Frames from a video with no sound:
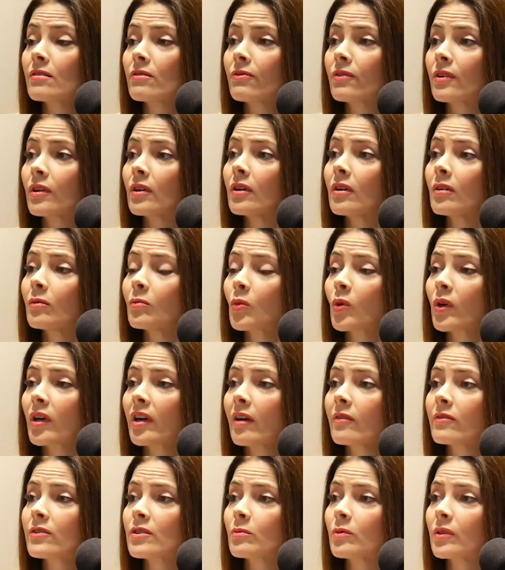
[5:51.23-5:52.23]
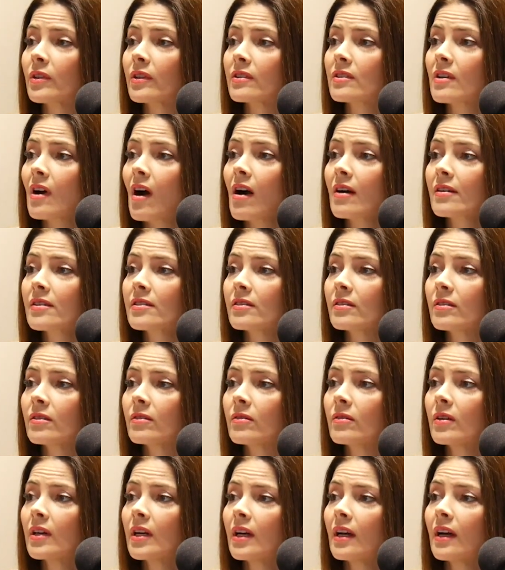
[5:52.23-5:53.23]
you feel more comfortable to talk
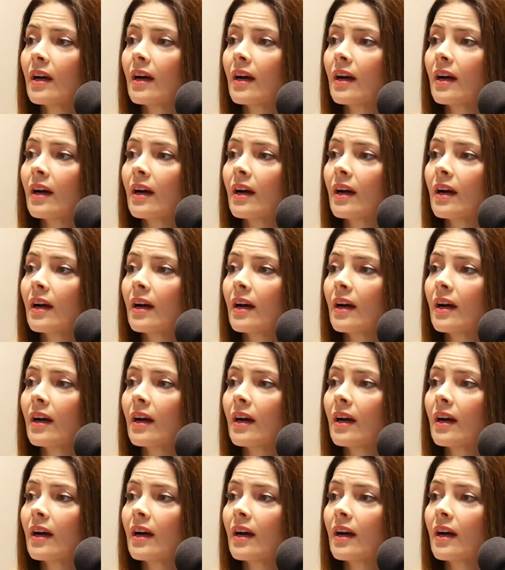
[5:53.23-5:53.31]
to.